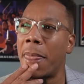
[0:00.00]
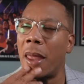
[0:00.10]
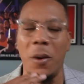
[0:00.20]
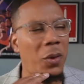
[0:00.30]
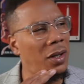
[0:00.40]

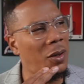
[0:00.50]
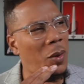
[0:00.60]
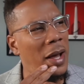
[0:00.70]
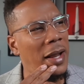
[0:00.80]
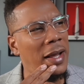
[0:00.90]
I wonder
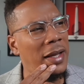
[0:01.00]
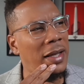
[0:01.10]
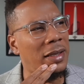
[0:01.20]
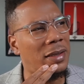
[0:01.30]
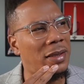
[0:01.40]
why that
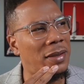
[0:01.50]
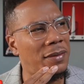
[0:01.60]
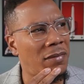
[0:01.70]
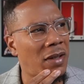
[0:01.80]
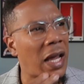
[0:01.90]
is.
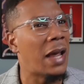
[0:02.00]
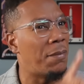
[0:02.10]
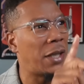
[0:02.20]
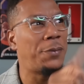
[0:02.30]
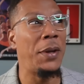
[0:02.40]
It
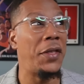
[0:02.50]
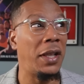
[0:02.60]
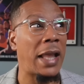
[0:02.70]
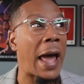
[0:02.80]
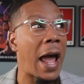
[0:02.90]
must be the
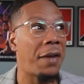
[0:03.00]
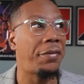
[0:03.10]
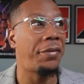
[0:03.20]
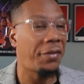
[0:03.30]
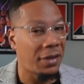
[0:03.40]

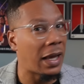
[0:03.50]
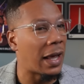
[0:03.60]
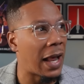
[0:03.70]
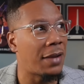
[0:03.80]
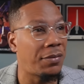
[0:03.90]
laugh.
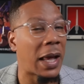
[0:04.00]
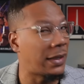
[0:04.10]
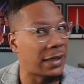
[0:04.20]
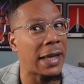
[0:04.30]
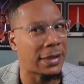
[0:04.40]
Yeah,
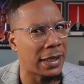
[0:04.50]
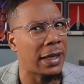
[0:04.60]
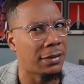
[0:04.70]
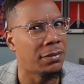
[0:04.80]
that's it.